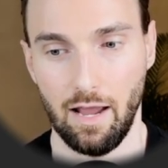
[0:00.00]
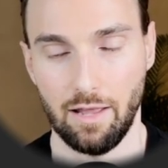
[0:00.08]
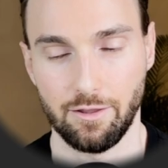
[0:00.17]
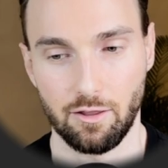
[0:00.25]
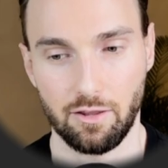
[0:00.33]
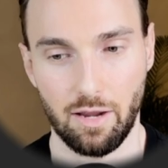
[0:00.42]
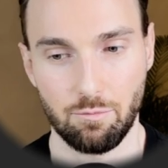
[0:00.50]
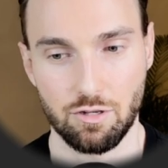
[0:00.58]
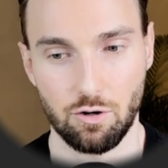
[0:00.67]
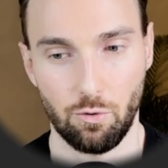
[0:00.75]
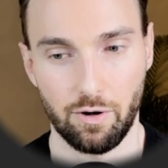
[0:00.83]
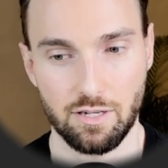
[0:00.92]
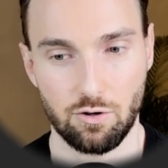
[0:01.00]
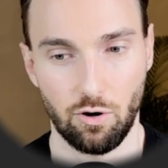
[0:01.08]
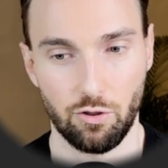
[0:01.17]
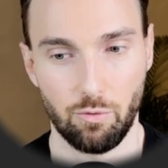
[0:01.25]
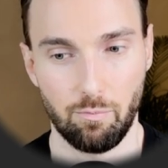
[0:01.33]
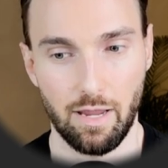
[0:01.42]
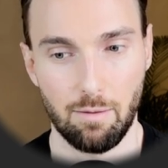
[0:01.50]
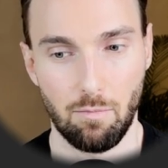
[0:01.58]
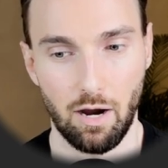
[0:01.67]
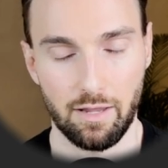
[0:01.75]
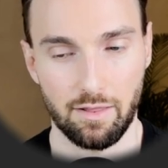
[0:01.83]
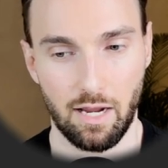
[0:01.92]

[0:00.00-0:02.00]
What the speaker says: and the time zone is going to be my